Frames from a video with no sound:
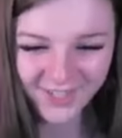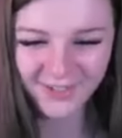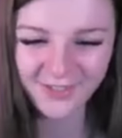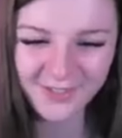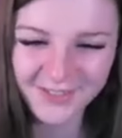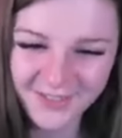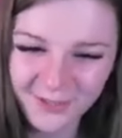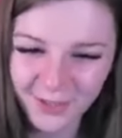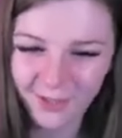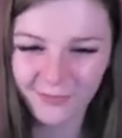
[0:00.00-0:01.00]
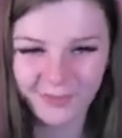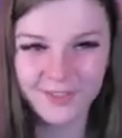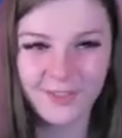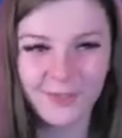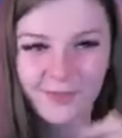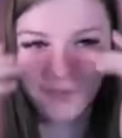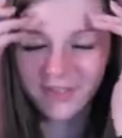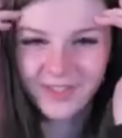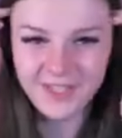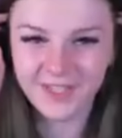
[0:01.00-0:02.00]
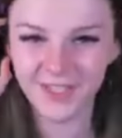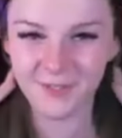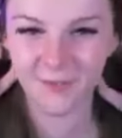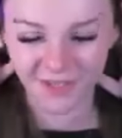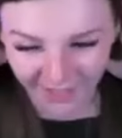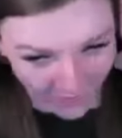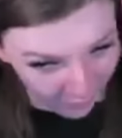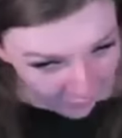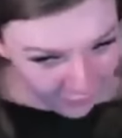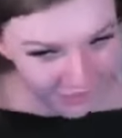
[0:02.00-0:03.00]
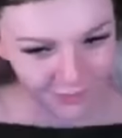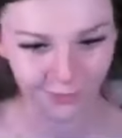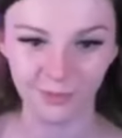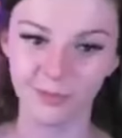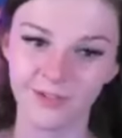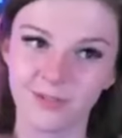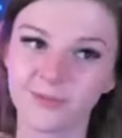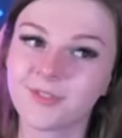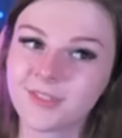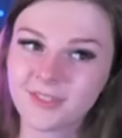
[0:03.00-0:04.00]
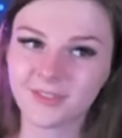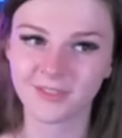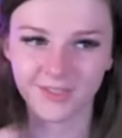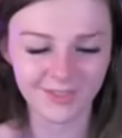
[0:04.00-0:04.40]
you know, uh, you, no, no, you, but, you, offered you offered to kiss me like an awful lot when we met up. I'm just saying.